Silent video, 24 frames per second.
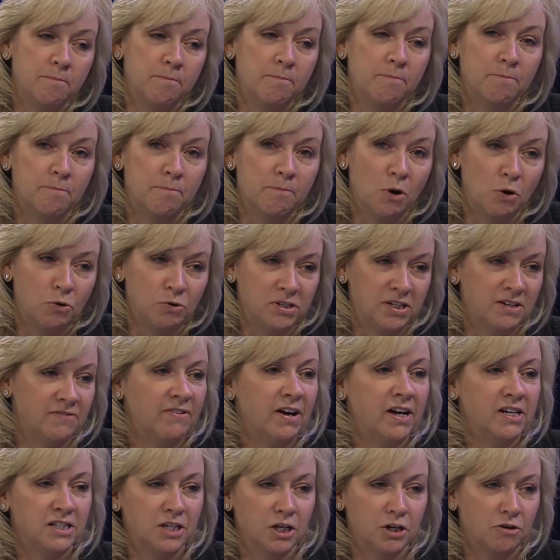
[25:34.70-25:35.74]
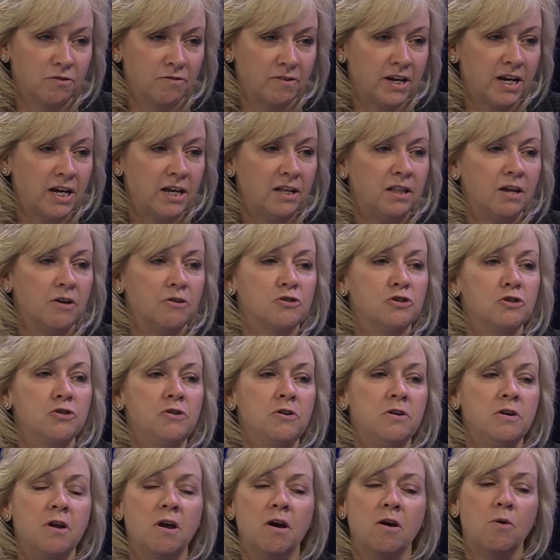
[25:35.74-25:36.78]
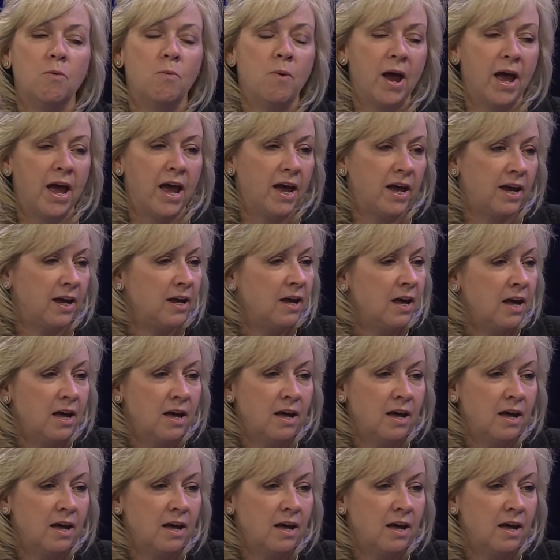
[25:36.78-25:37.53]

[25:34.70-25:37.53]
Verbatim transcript: most of us agreed there's no way